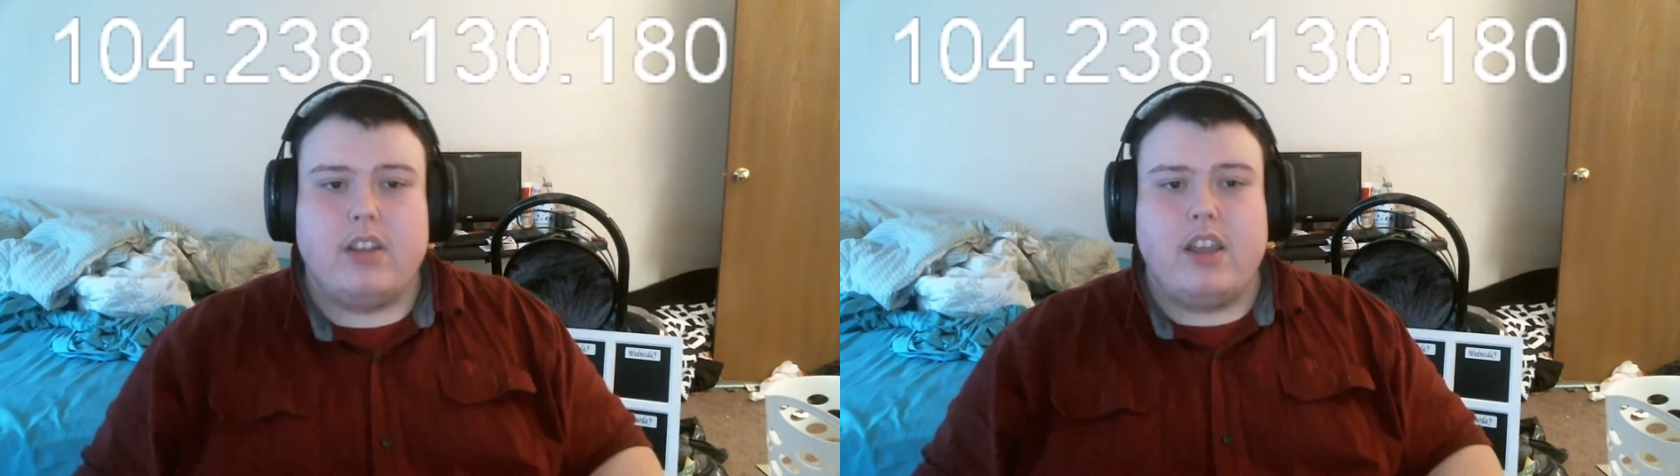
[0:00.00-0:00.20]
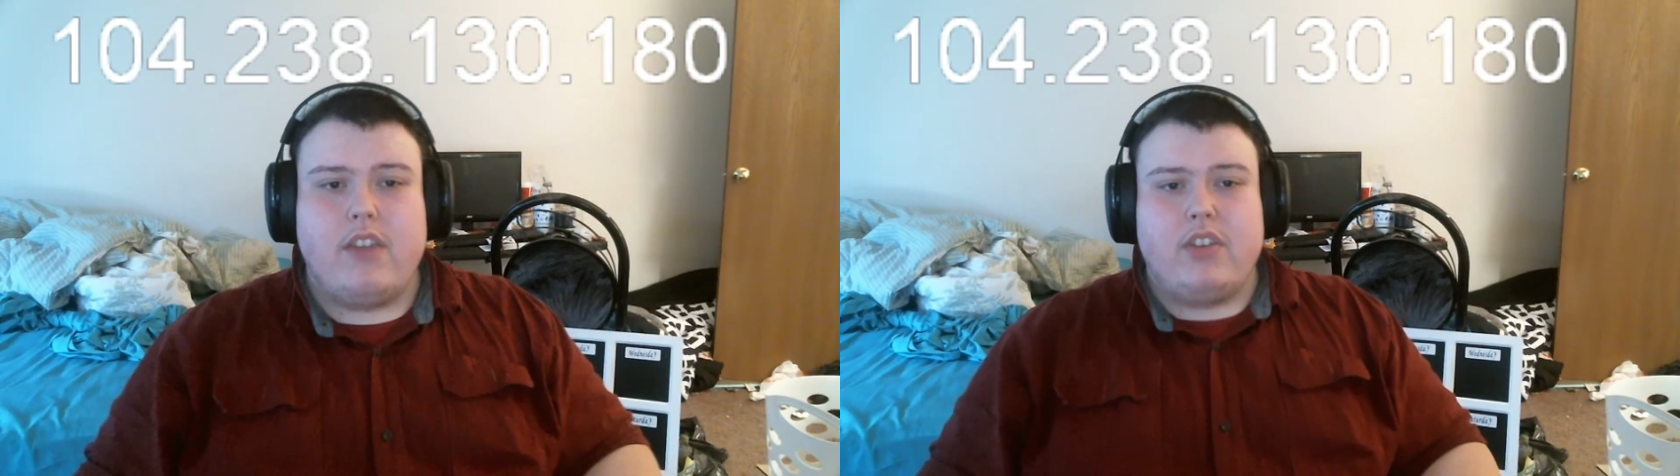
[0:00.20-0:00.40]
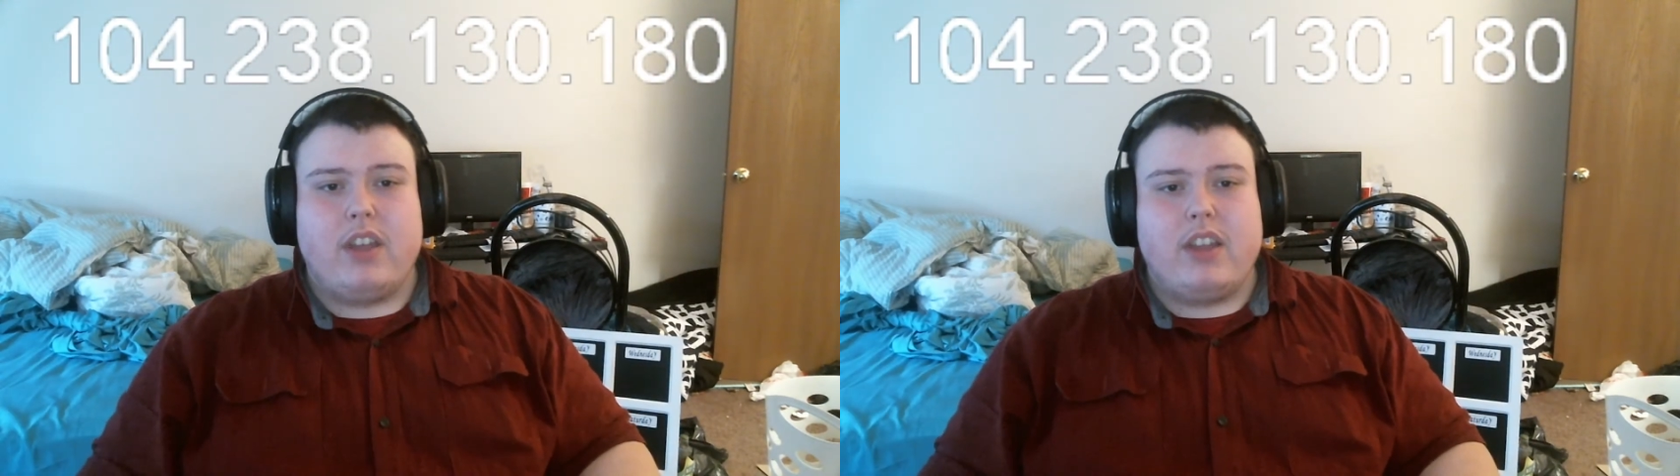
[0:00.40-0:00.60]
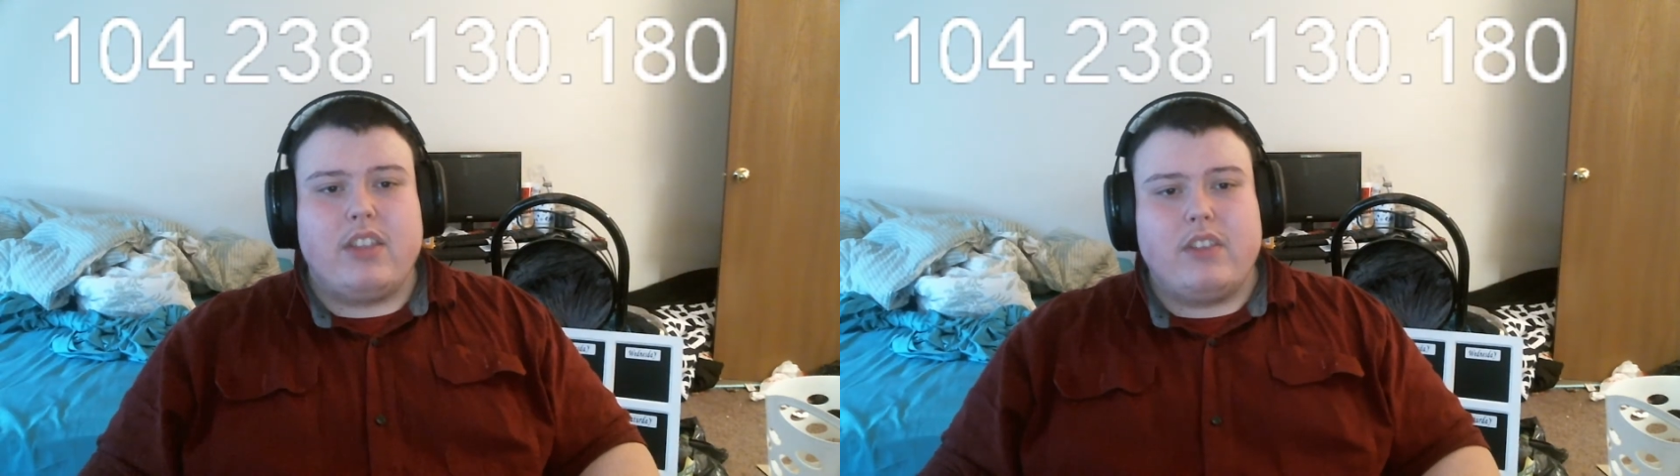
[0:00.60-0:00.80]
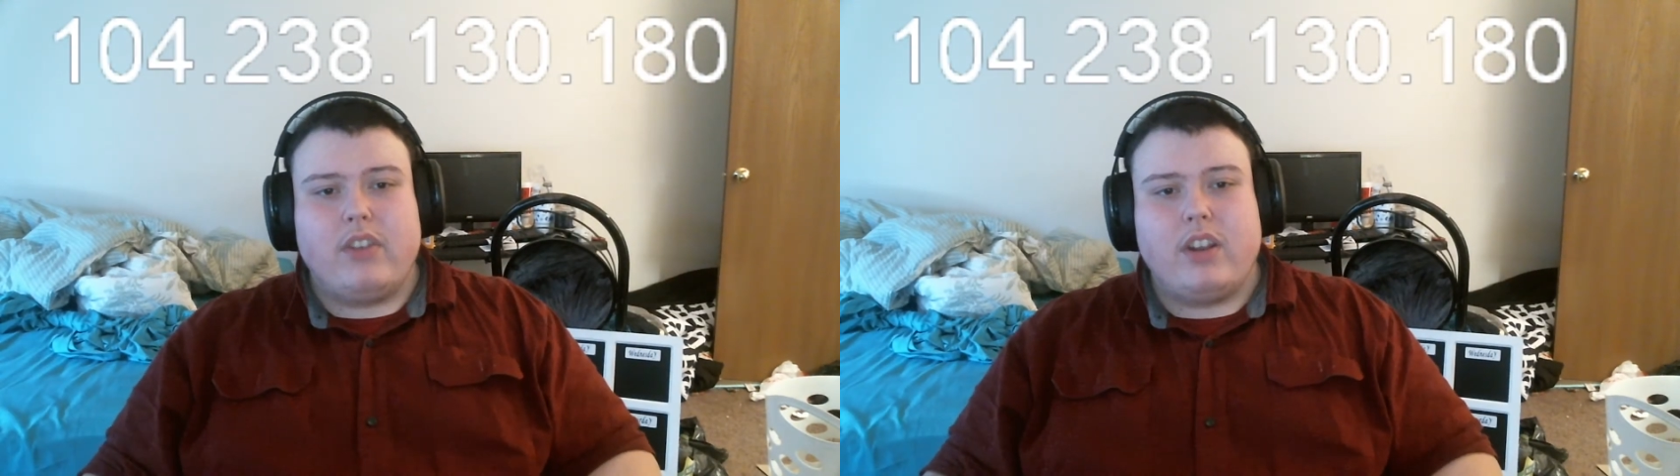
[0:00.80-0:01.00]
if you like
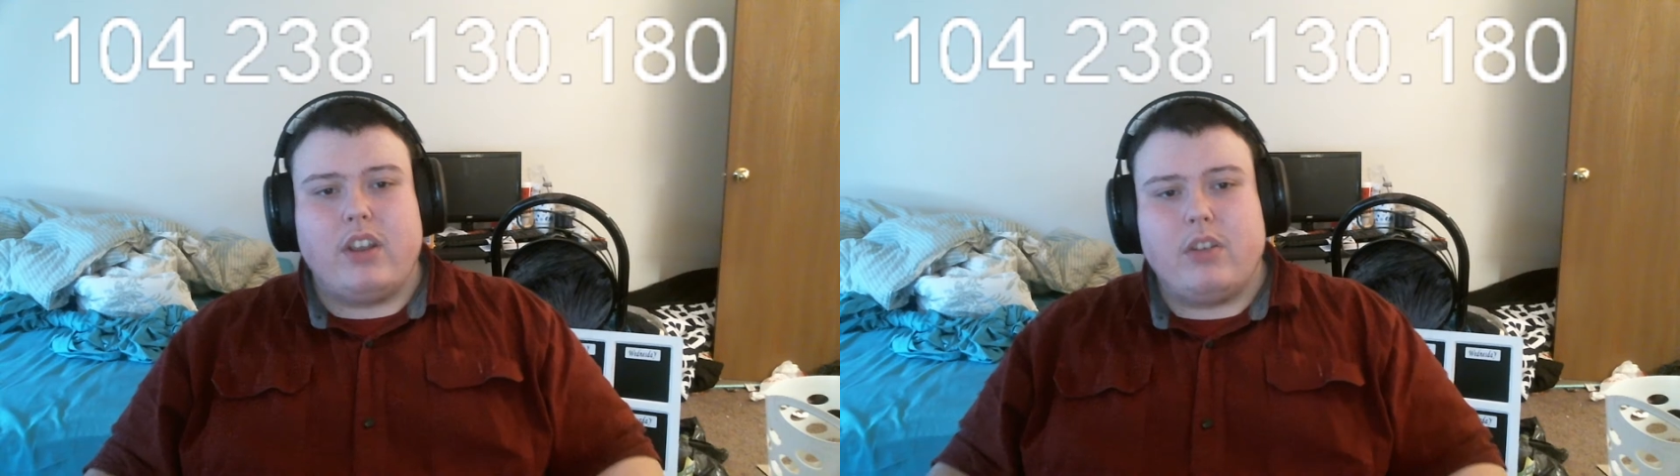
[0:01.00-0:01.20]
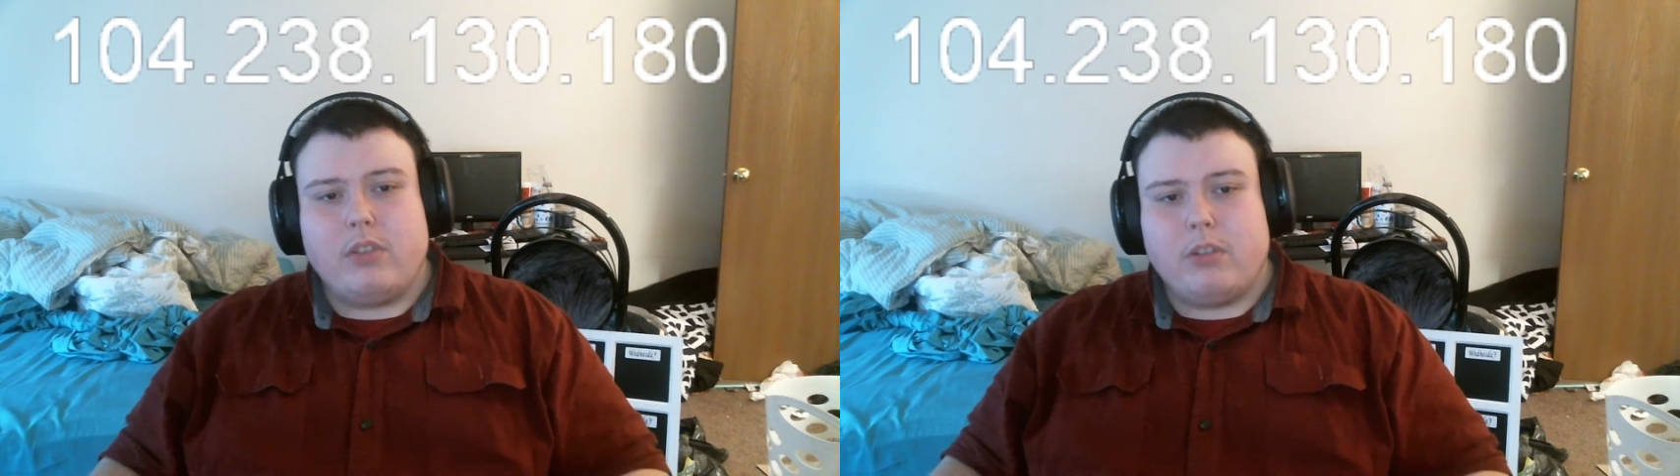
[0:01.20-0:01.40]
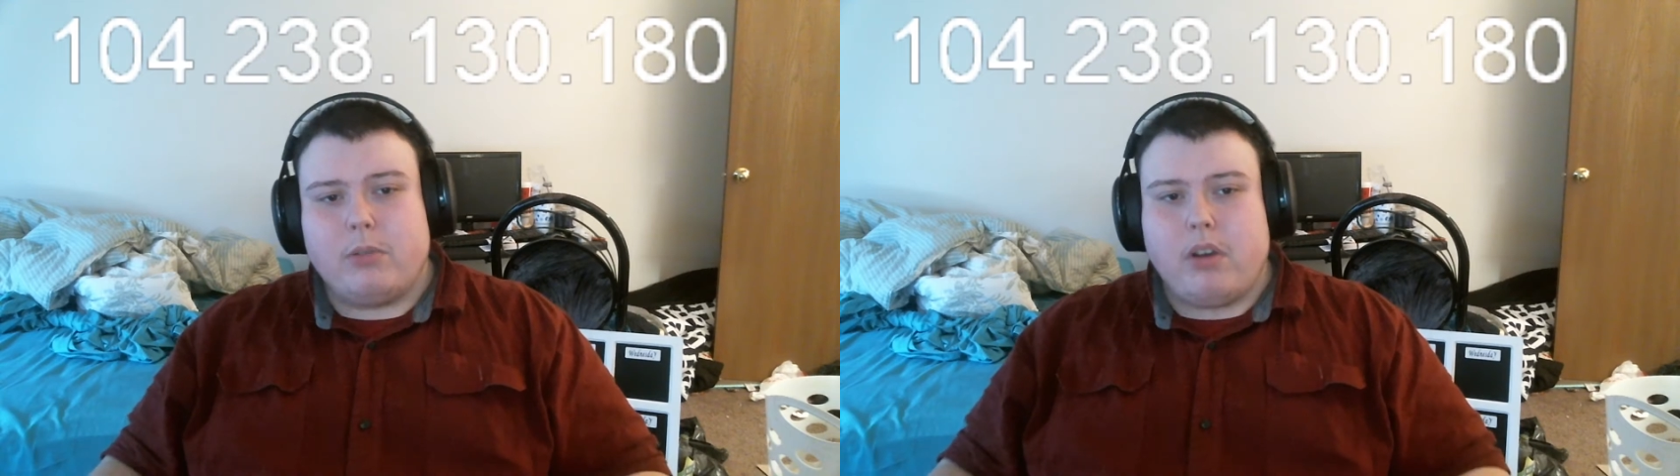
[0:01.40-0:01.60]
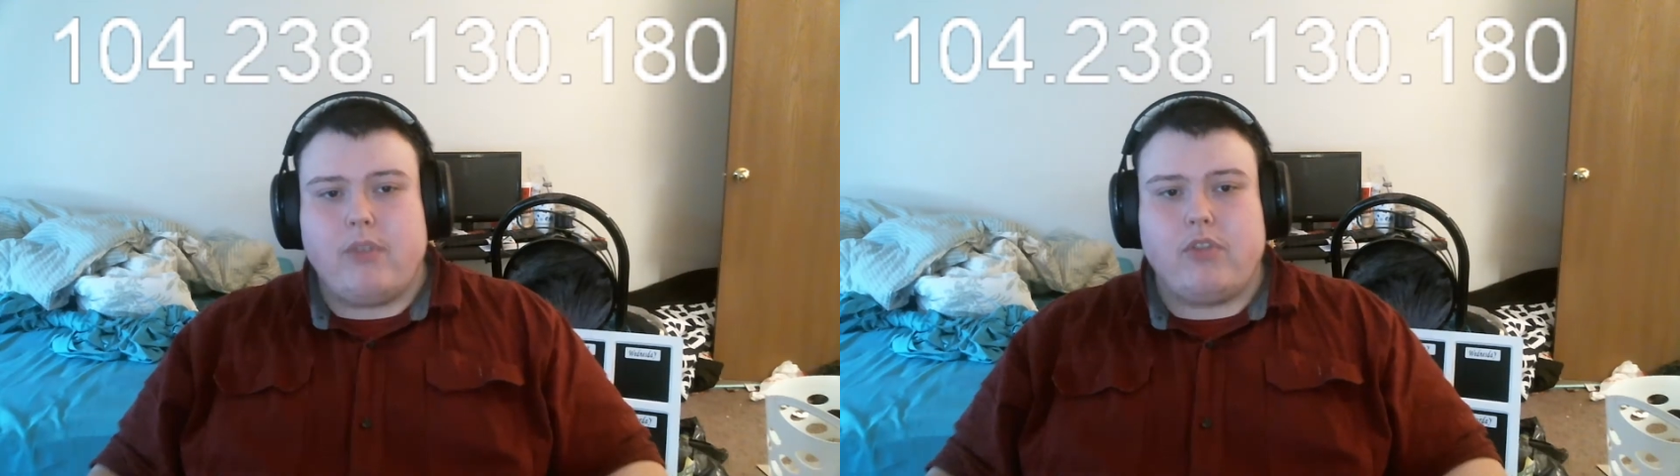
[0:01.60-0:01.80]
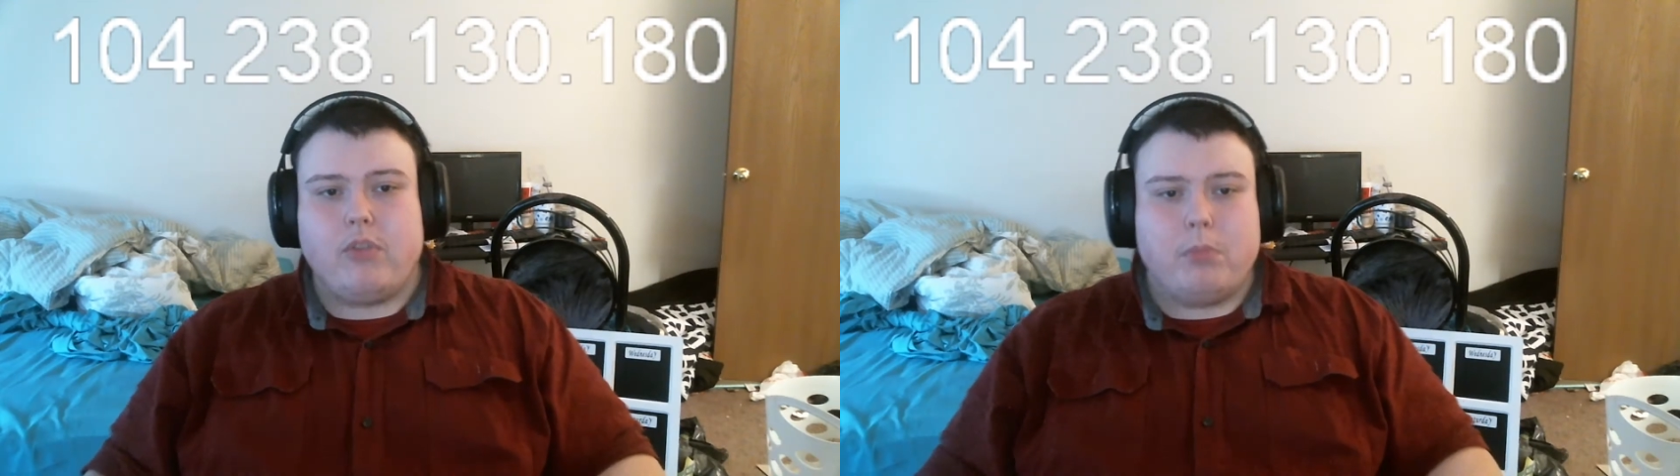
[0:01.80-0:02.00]
these videos, subscribe
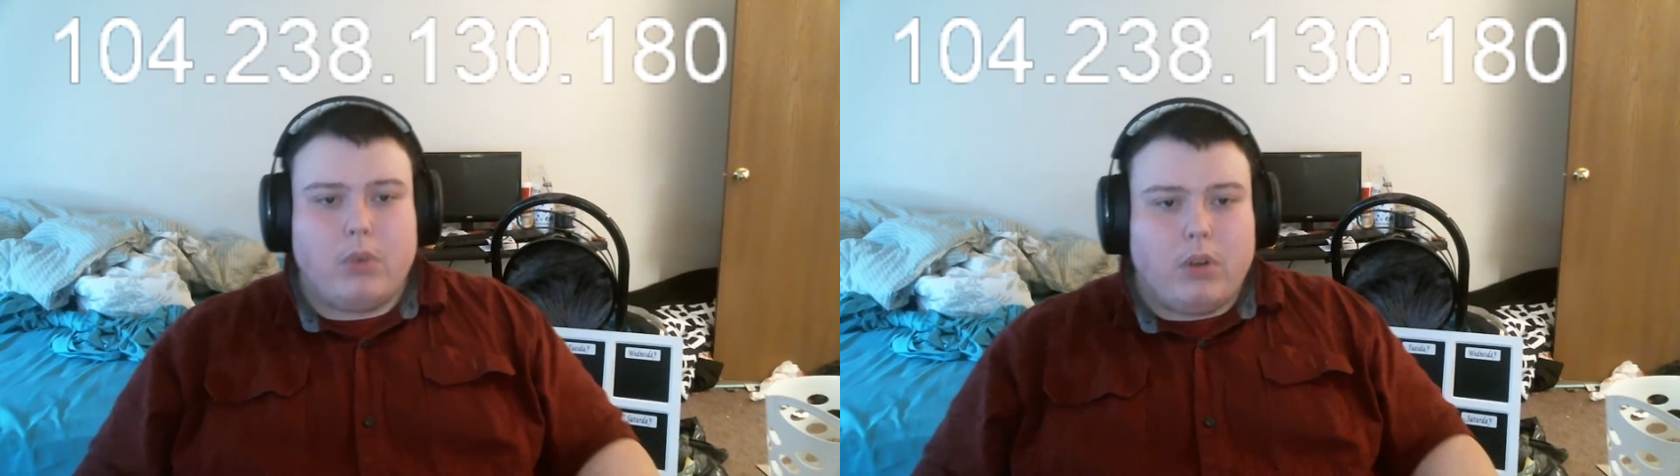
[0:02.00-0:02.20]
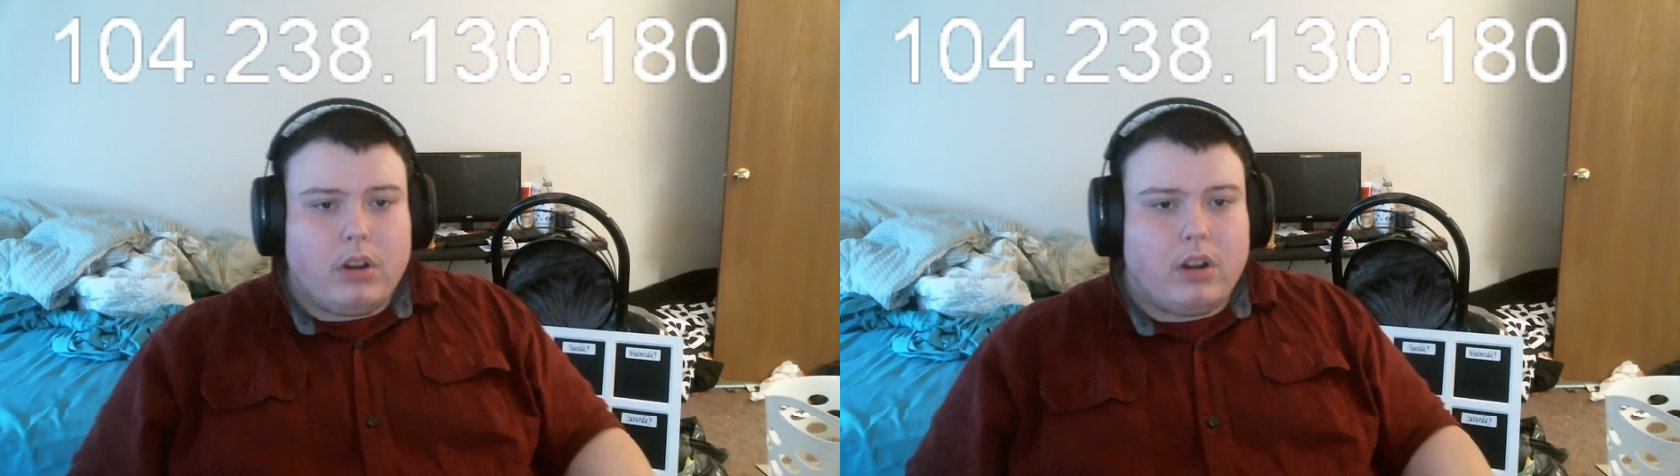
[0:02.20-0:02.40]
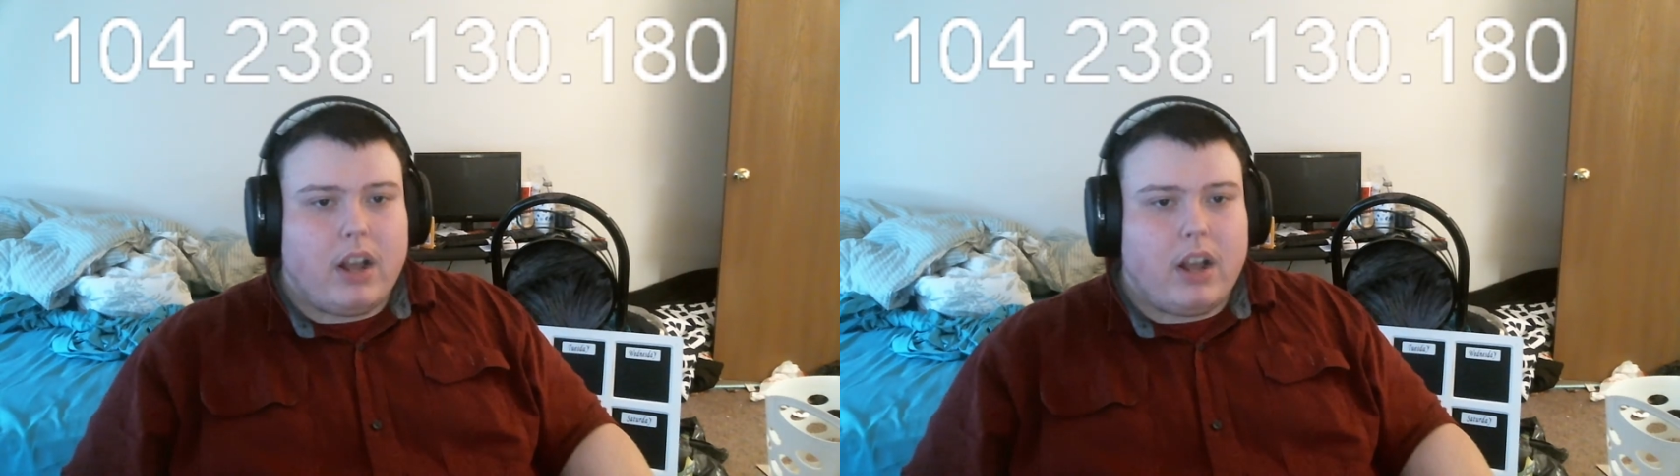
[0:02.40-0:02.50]
for more.